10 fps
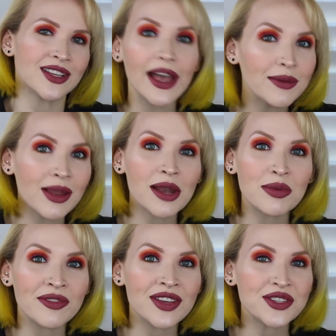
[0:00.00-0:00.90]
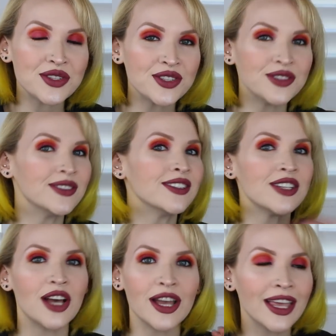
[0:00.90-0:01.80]
I am not a professional.
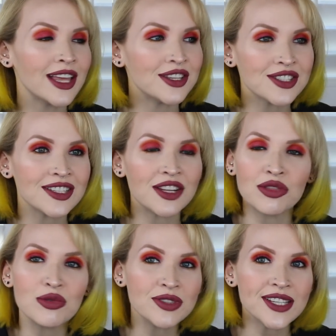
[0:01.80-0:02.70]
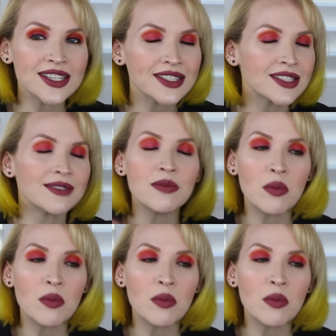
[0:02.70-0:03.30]
Again, just an enthusiast.